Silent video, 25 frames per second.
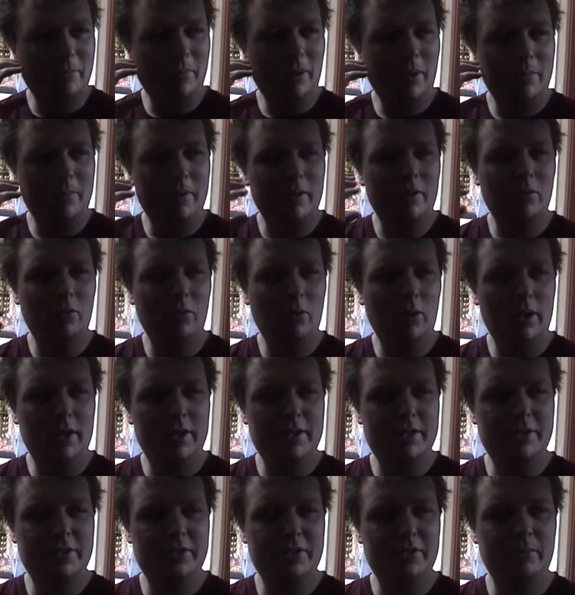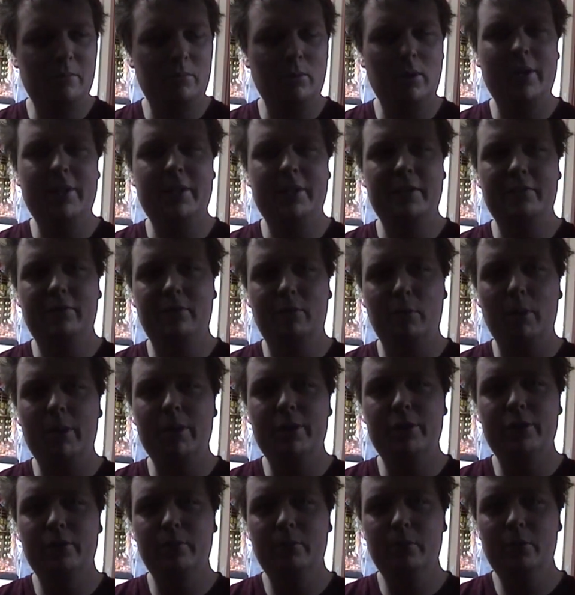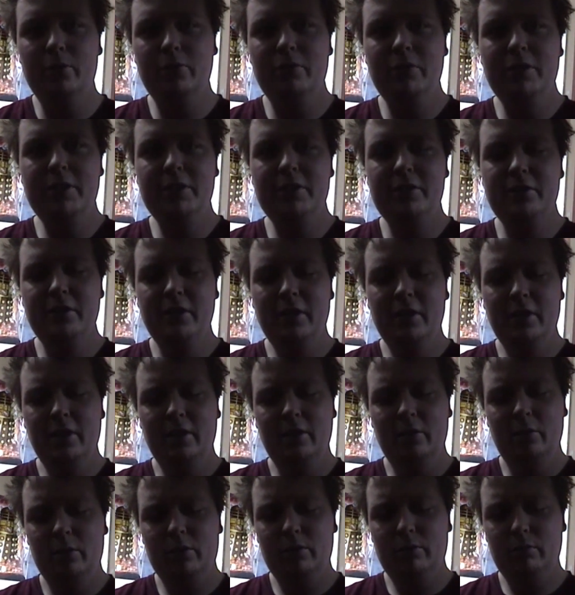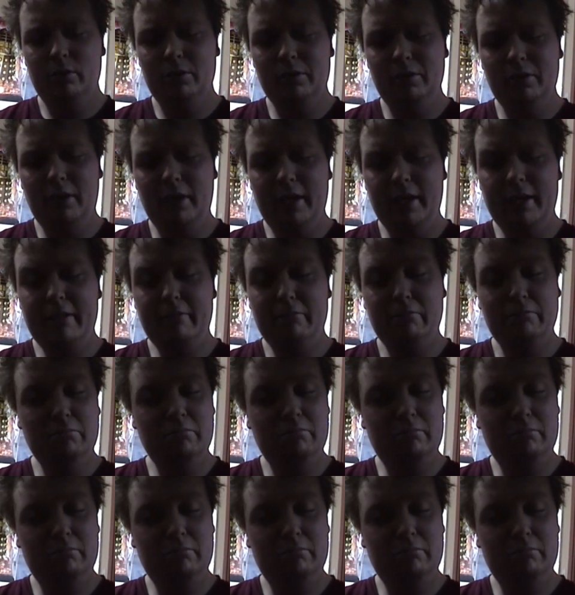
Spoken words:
Mummy was the Brendan Fraser movies, which were like